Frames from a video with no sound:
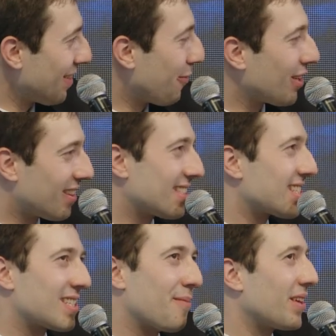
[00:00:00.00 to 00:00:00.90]
in the field. This
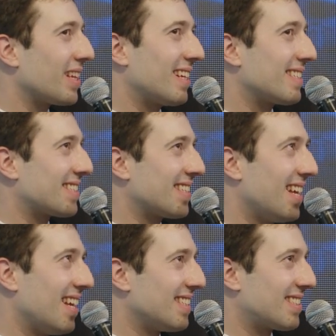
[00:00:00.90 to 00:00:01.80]
is something that is
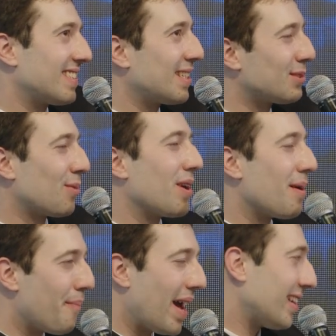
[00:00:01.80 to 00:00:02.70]
seems to be
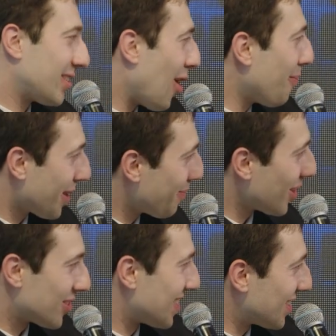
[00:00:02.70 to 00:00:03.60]
a meta topic
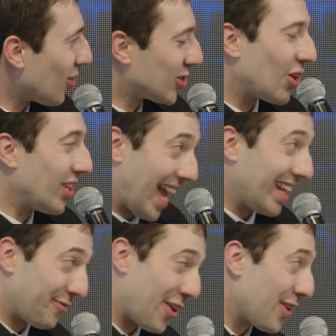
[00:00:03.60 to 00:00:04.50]
because it's also on
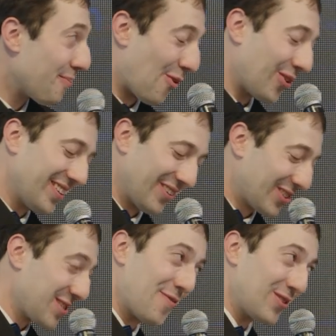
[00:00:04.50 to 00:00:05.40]
land very important,
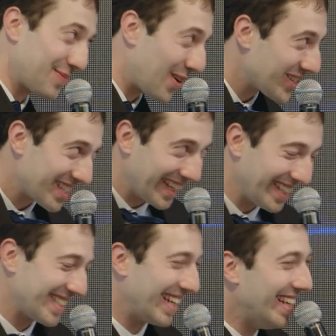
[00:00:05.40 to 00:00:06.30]
also for mm. smart cities.